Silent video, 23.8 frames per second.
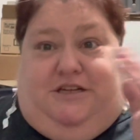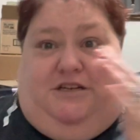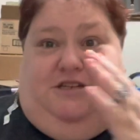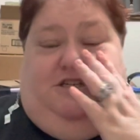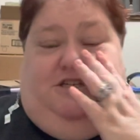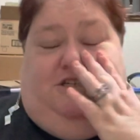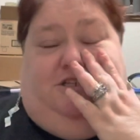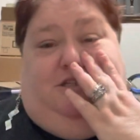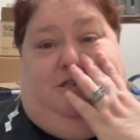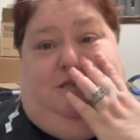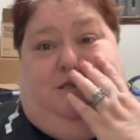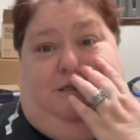I
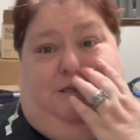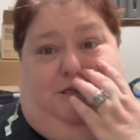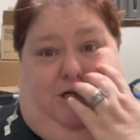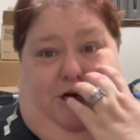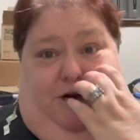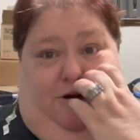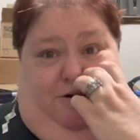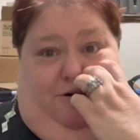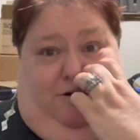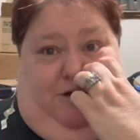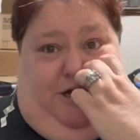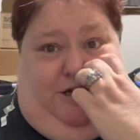just
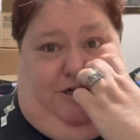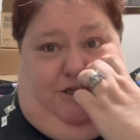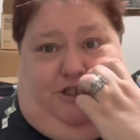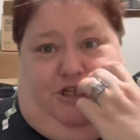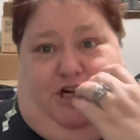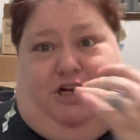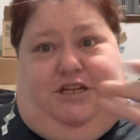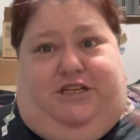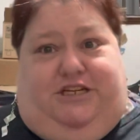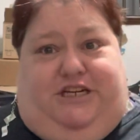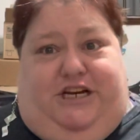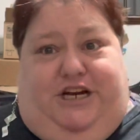and
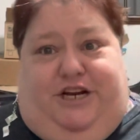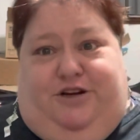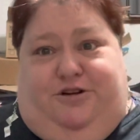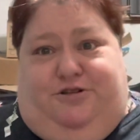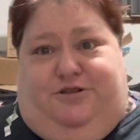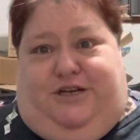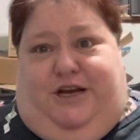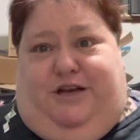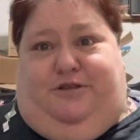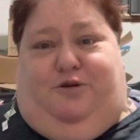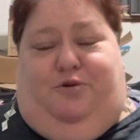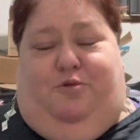chucked chairs
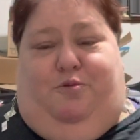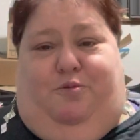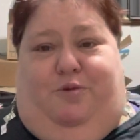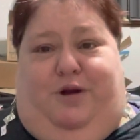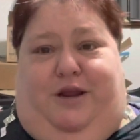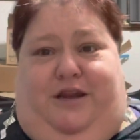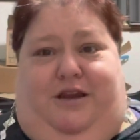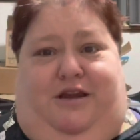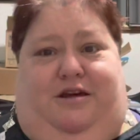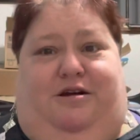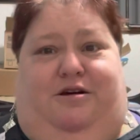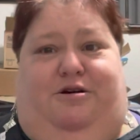out the
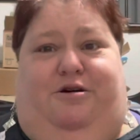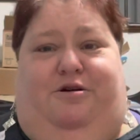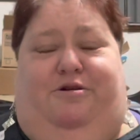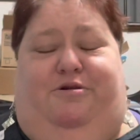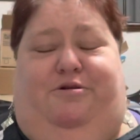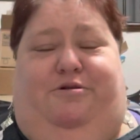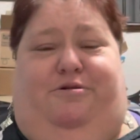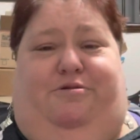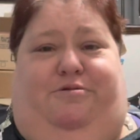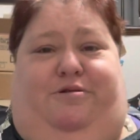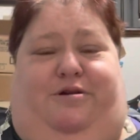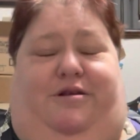
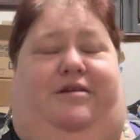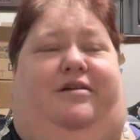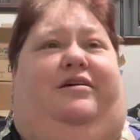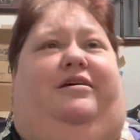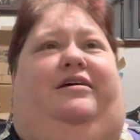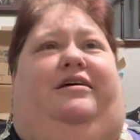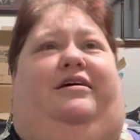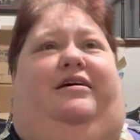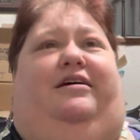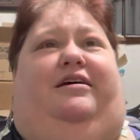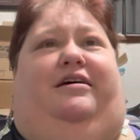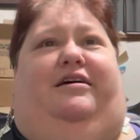window and
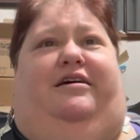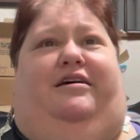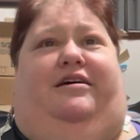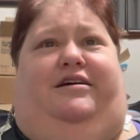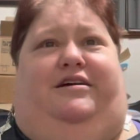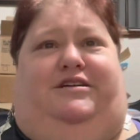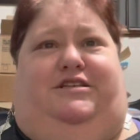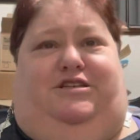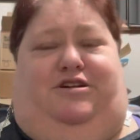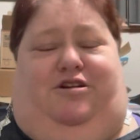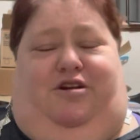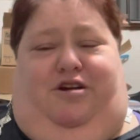
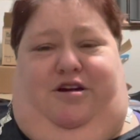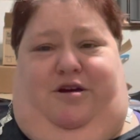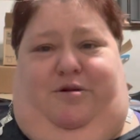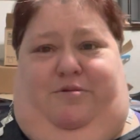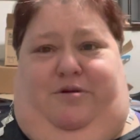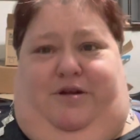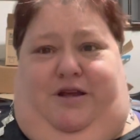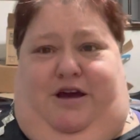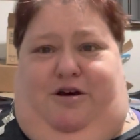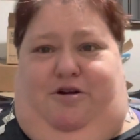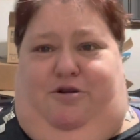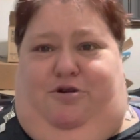screamed
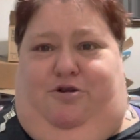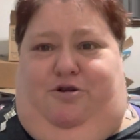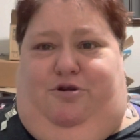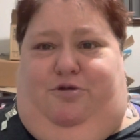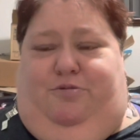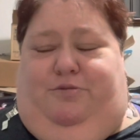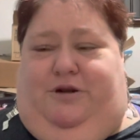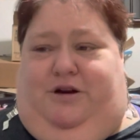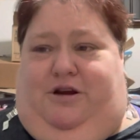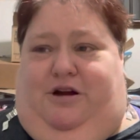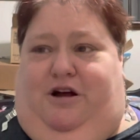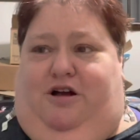and yelled,
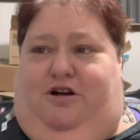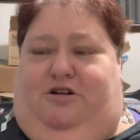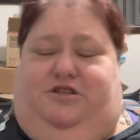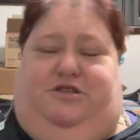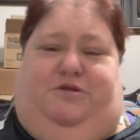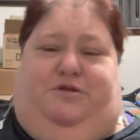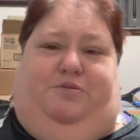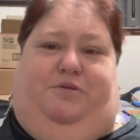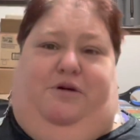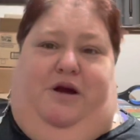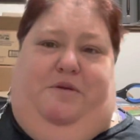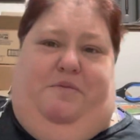hooped and hollered,
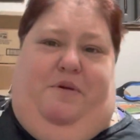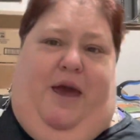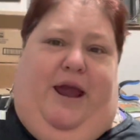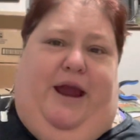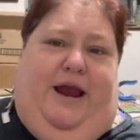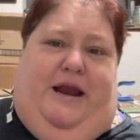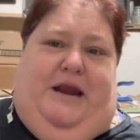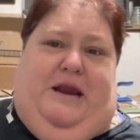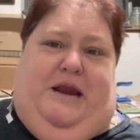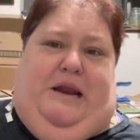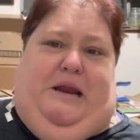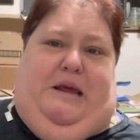spray
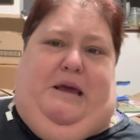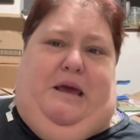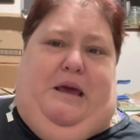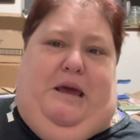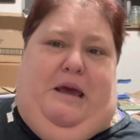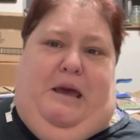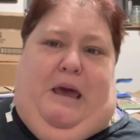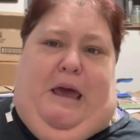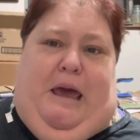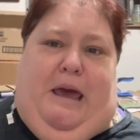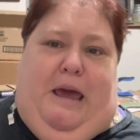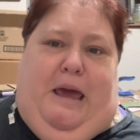painted
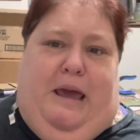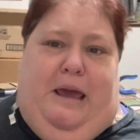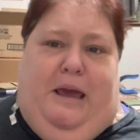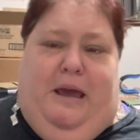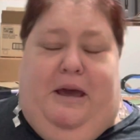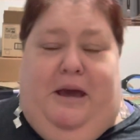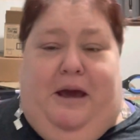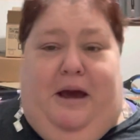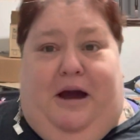it.